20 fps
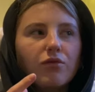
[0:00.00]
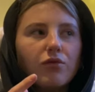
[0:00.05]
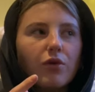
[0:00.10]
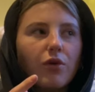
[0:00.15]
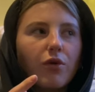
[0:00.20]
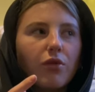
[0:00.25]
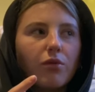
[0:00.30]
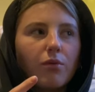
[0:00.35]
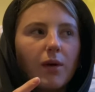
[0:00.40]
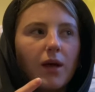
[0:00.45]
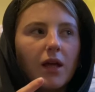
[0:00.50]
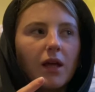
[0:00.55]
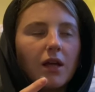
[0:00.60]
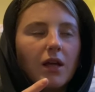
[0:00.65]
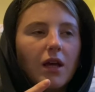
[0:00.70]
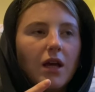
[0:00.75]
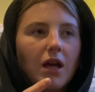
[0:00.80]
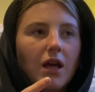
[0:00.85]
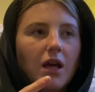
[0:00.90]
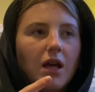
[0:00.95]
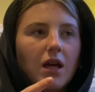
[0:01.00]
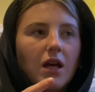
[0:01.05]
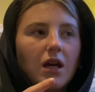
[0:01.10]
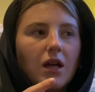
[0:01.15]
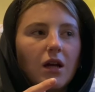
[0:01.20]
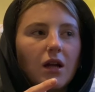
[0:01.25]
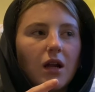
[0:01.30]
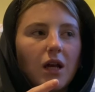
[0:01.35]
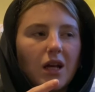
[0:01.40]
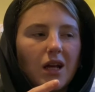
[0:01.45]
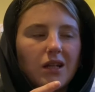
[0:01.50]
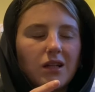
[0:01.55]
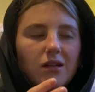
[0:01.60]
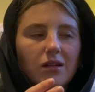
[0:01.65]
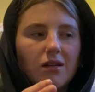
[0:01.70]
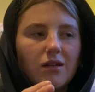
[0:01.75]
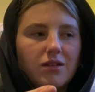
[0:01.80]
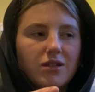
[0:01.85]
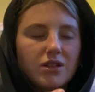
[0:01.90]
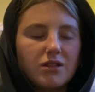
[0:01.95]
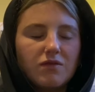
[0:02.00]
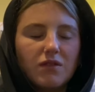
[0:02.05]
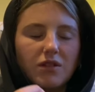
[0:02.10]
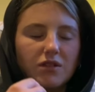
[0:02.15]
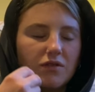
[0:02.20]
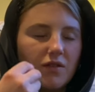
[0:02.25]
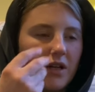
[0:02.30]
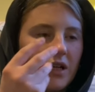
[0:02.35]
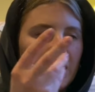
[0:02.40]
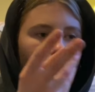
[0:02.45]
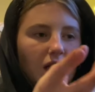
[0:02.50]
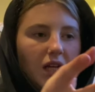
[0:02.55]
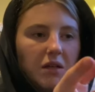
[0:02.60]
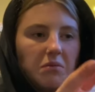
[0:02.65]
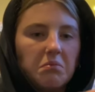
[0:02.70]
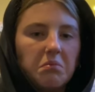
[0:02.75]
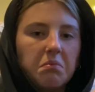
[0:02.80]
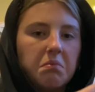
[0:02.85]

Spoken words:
Fourth Wing, like, I don't know, it just feels very like